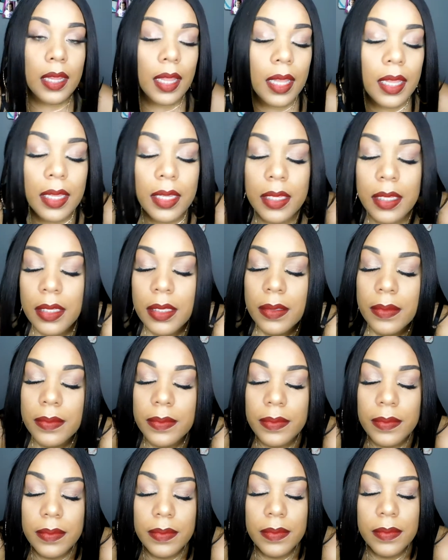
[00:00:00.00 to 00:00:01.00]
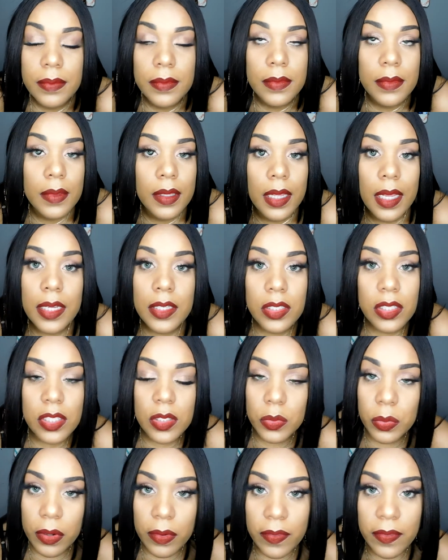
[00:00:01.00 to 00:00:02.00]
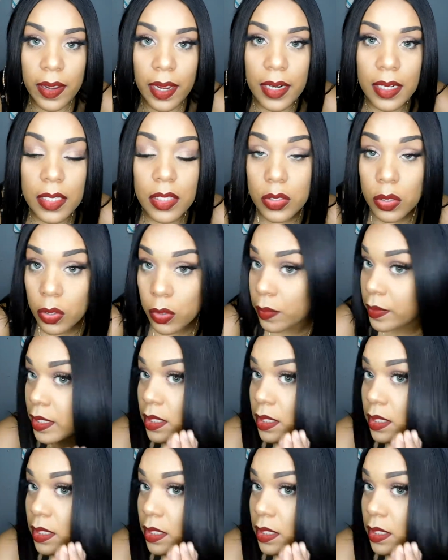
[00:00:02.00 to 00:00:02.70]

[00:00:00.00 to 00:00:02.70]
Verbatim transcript: Like, it just won't find its tone.